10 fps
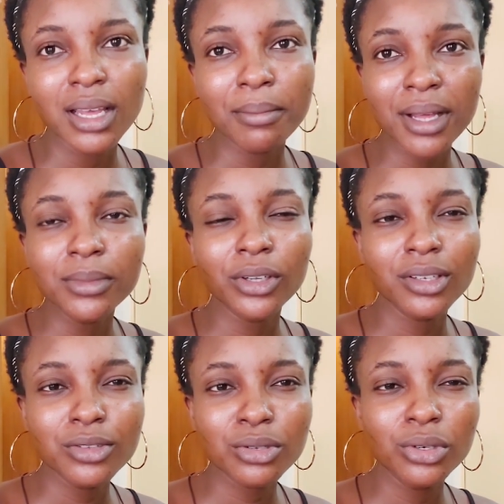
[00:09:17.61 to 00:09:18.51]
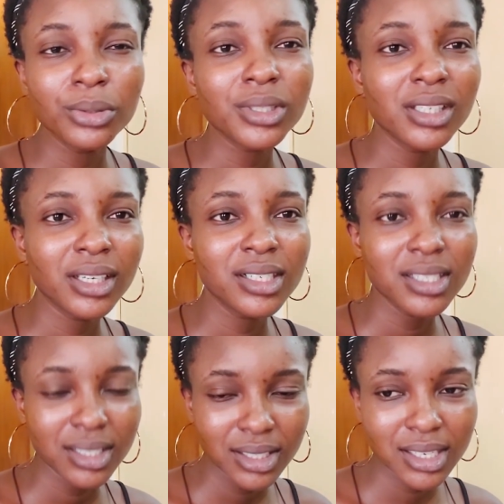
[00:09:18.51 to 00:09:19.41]
Palm oil is gold here in
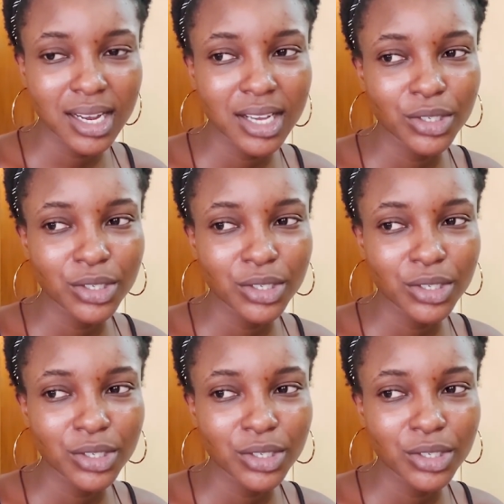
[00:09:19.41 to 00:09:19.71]
India.